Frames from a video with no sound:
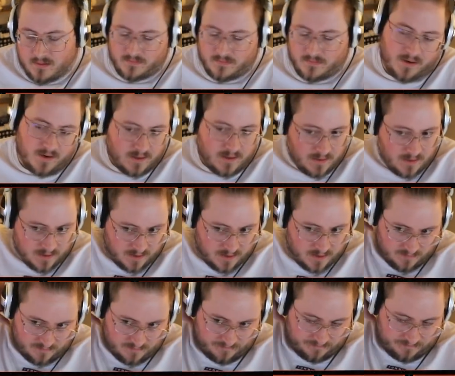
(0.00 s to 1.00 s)
Very
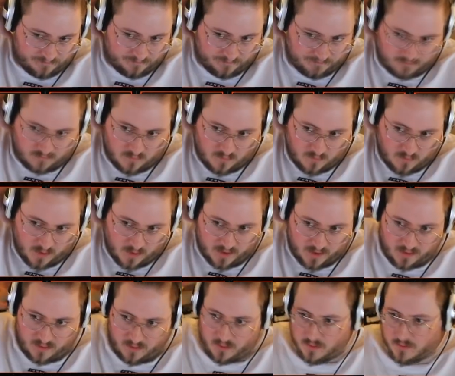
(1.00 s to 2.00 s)
unlucky. What
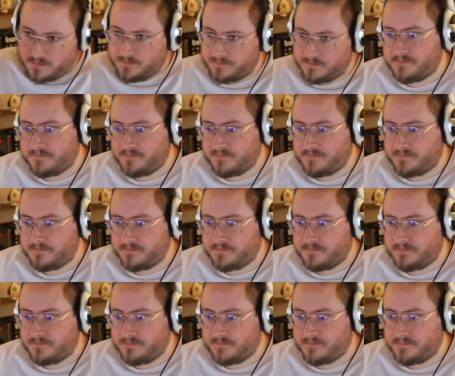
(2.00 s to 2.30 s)
can you do?